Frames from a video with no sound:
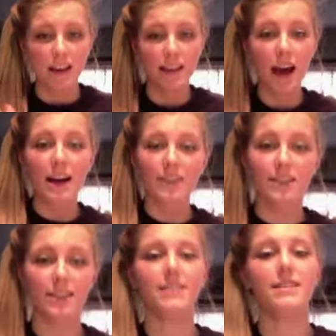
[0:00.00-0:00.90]
yeah,
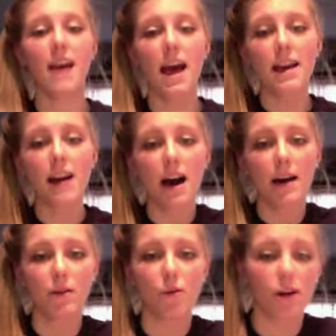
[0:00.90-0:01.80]
today
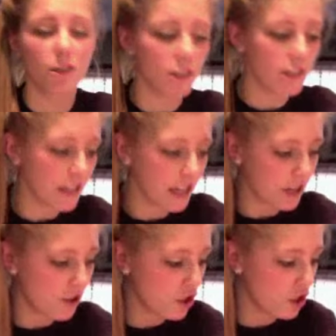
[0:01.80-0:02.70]
I'm going to
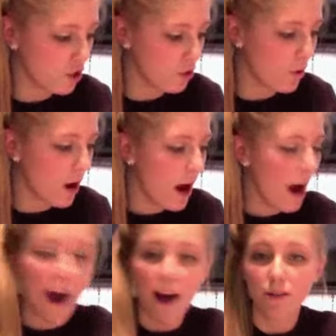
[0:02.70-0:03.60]
teach you
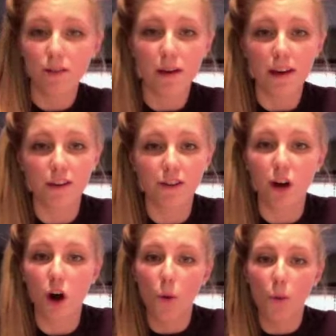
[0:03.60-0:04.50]
how to make
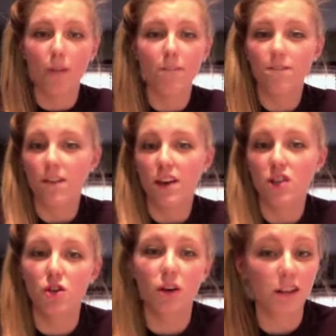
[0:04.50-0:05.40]
your own
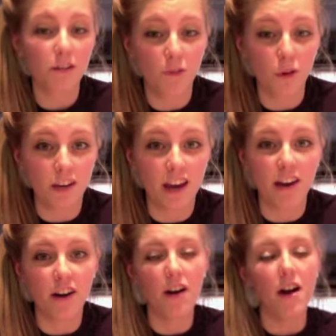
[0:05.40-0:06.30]
facial
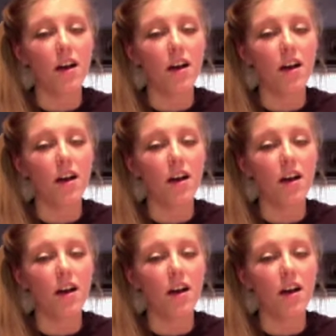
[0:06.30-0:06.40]
exfoliator.